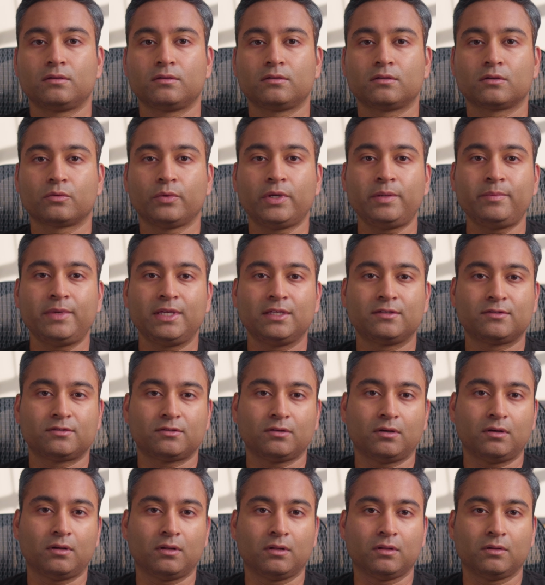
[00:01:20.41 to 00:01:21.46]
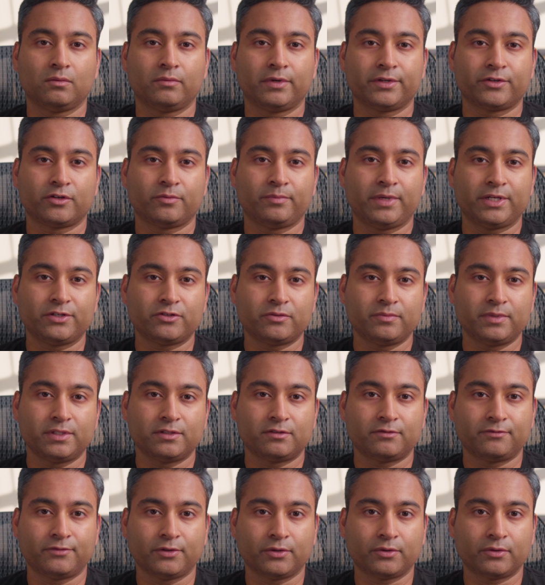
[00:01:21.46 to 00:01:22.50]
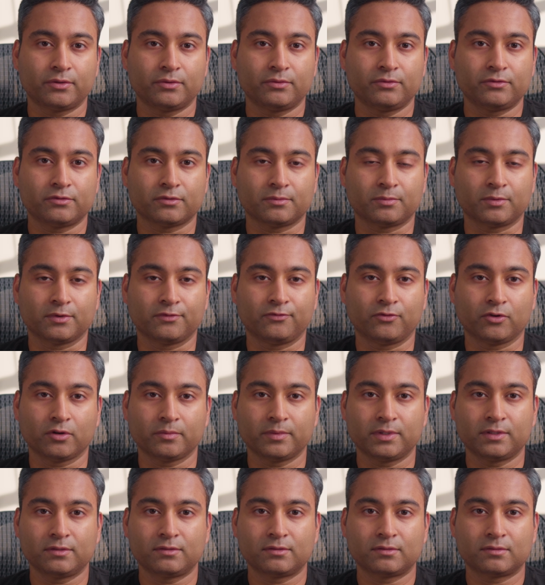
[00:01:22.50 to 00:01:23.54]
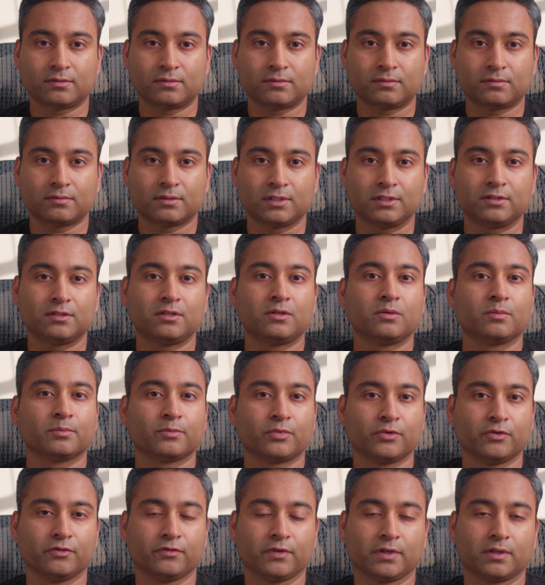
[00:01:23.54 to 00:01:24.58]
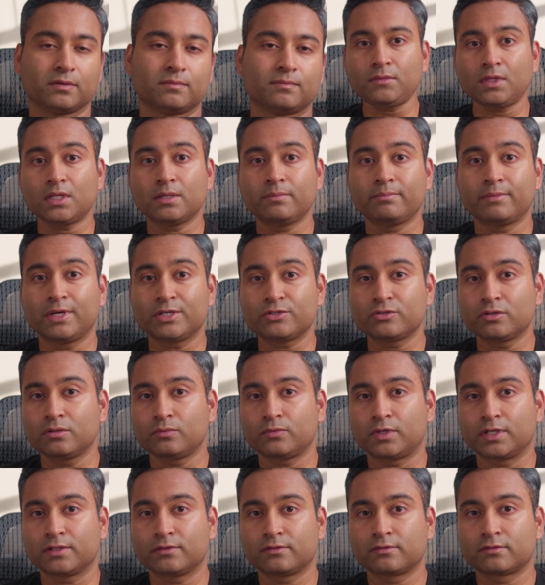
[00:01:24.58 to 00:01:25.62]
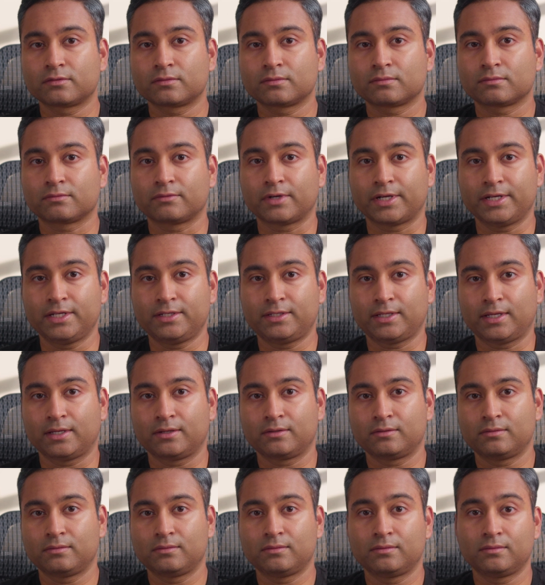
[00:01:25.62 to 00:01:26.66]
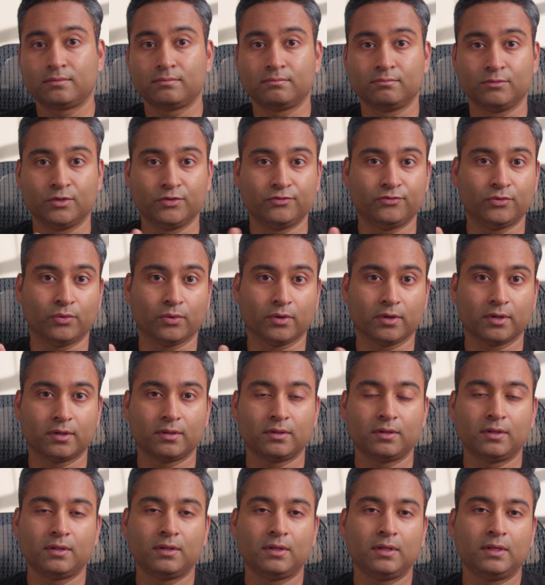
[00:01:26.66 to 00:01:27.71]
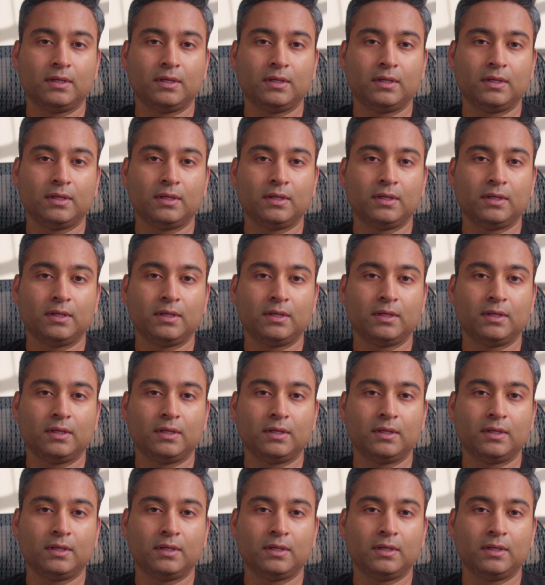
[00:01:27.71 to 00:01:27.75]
Your weight may stall while your measurements, photos, or performance continue improving. Measure it once, write it down, move forward.